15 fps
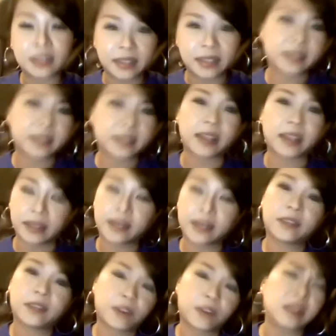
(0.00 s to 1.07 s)
like
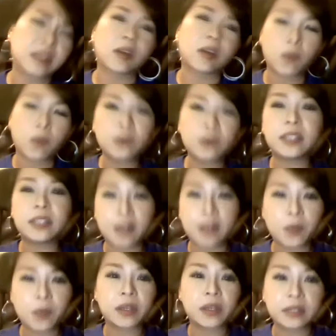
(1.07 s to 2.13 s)
Thailand, for example,
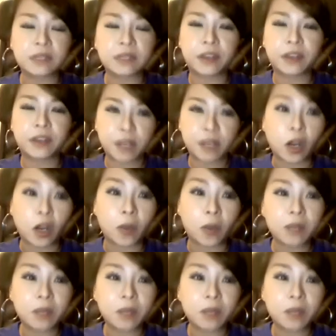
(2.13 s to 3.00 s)
tilapia is very common,